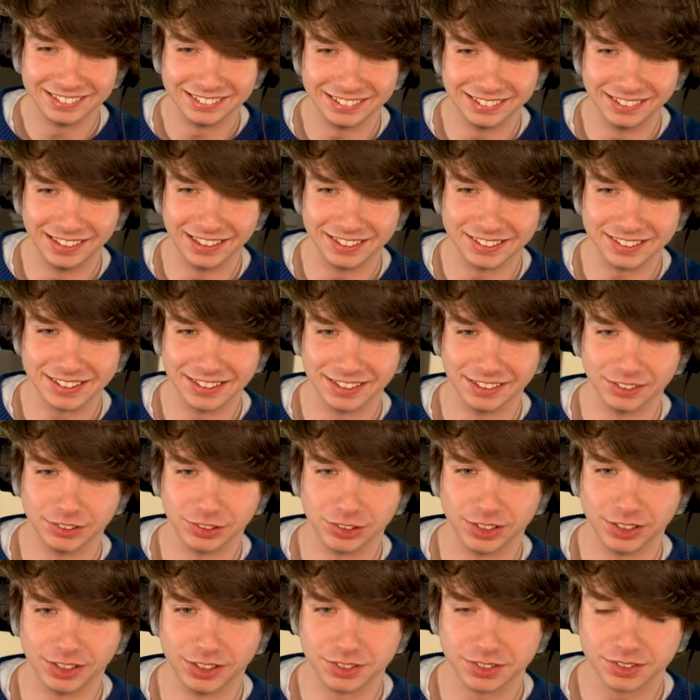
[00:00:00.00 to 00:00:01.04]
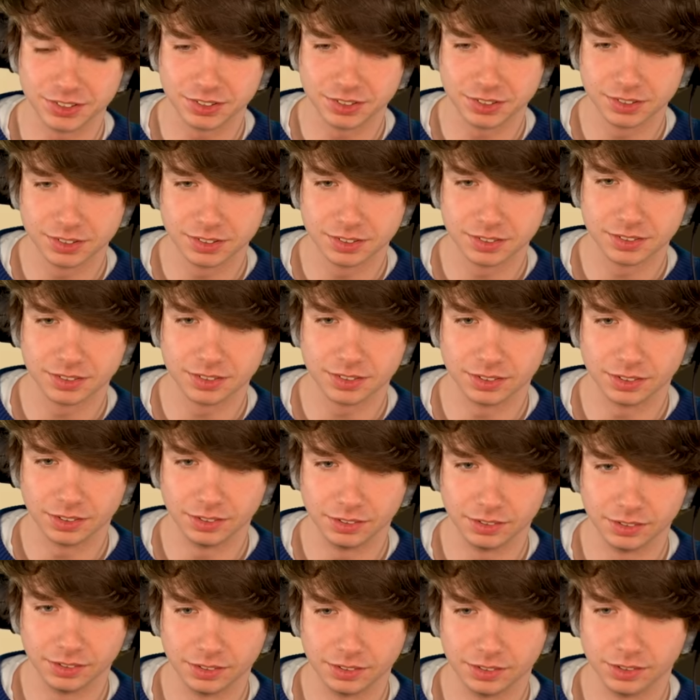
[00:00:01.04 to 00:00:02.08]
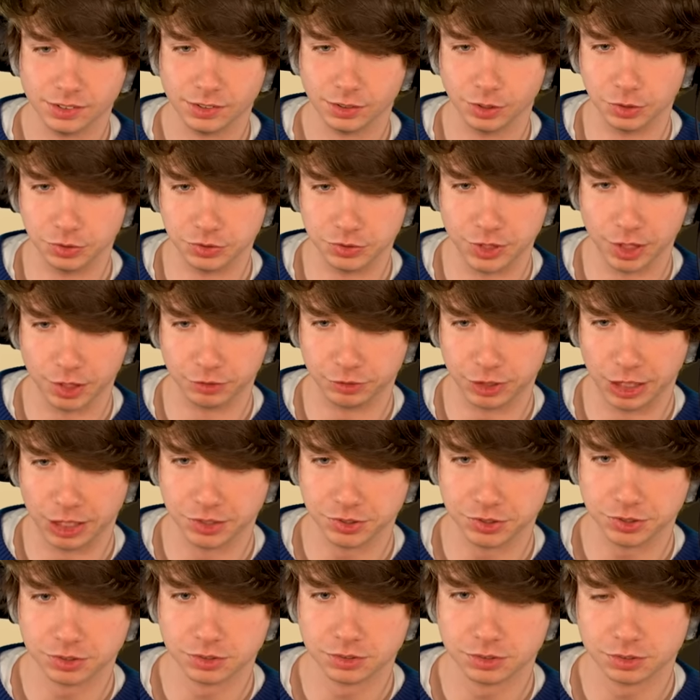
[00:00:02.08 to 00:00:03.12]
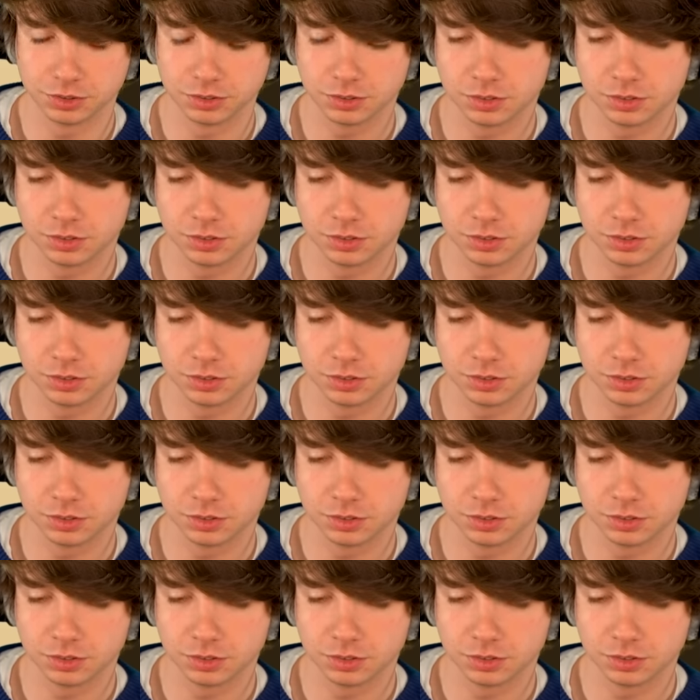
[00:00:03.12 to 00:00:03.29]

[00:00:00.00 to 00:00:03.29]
Did not stand a chance. Good stuff, guys.